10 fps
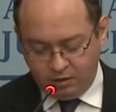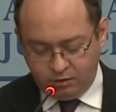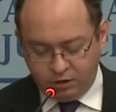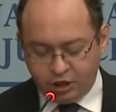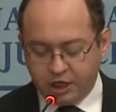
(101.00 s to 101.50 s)

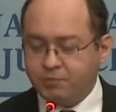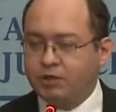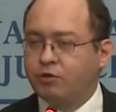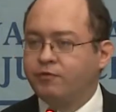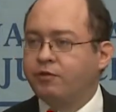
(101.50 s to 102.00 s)
The
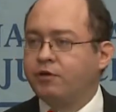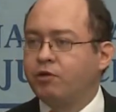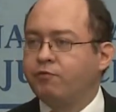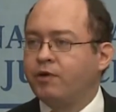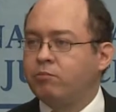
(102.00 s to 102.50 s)
judgment of the 3rd
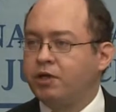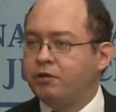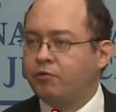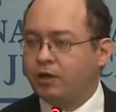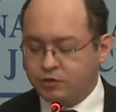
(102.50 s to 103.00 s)
of February
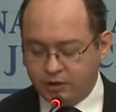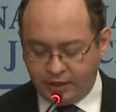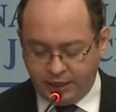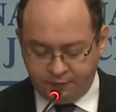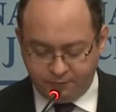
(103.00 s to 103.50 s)

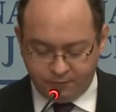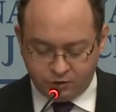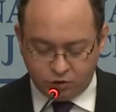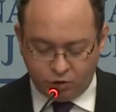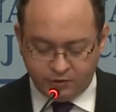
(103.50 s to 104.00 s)
2009
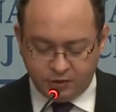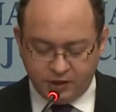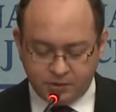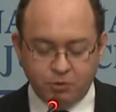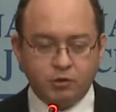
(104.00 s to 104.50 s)
solved a
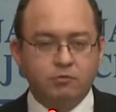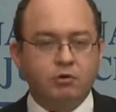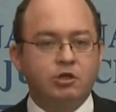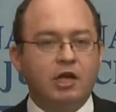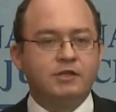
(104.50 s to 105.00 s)
dispute
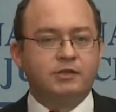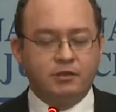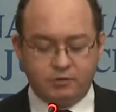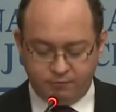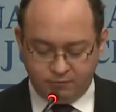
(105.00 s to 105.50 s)
which
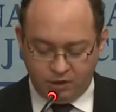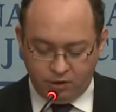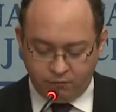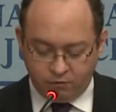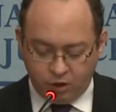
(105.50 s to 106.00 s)
lasted
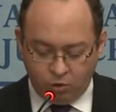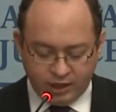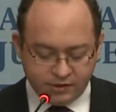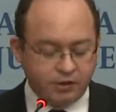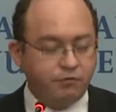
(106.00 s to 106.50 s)
for no
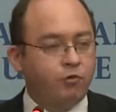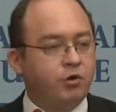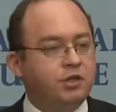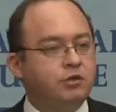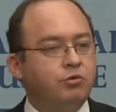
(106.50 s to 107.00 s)
less than
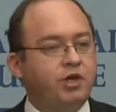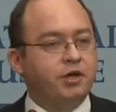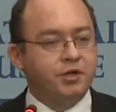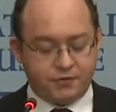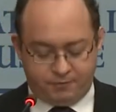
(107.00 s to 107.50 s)
42
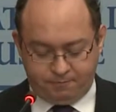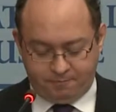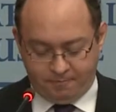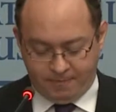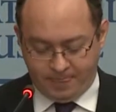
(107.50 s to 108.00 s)
years.
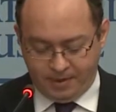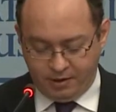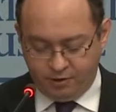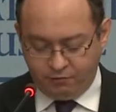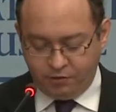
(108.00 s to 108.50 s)

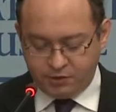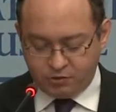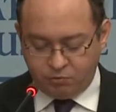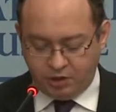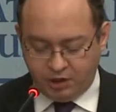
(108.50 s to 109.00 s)

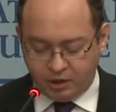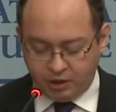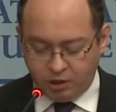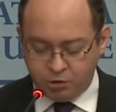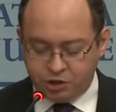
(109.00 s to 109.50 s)
First, Romania
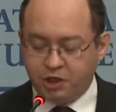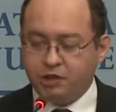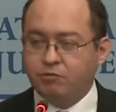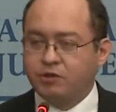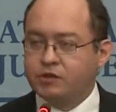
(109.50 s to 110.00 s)

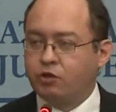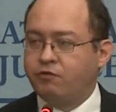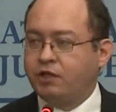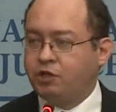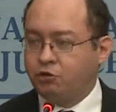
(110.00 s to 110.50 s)
negotiated with the
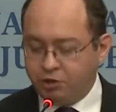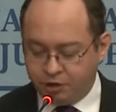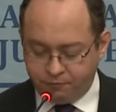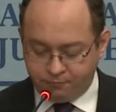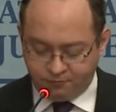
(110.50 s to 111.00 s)
Soviet
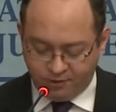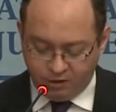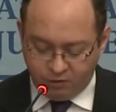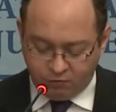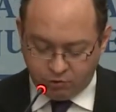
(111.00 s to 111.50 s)
Union
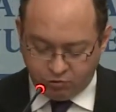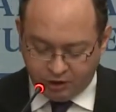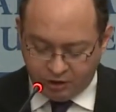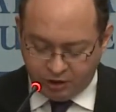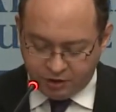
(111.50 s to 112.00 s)
for
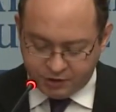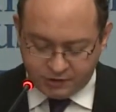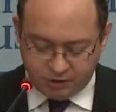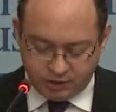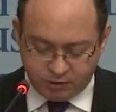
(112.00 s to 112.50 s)
20 years
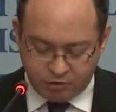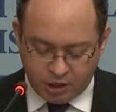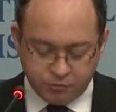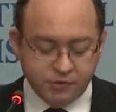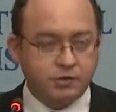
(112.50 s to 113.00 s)
in 10
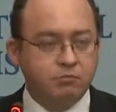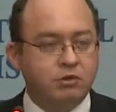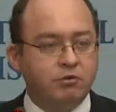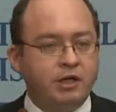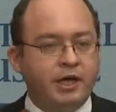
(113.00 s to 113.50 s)
rounds
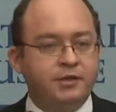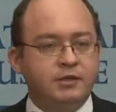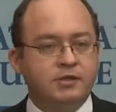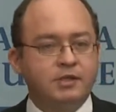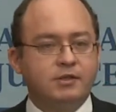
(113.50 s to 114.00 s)
between
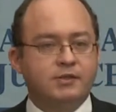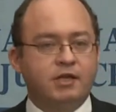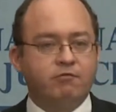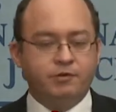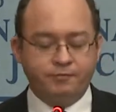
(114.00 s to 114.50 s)

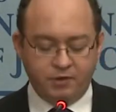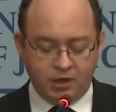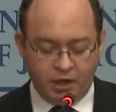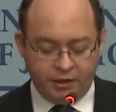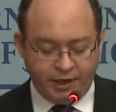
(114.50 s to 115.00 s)
1967
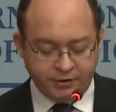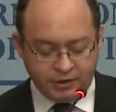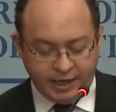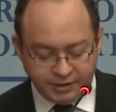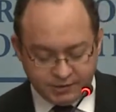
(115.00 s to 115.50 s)
and
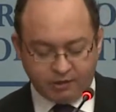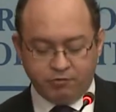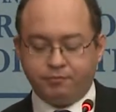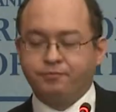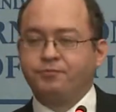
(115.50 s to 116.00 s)
1987.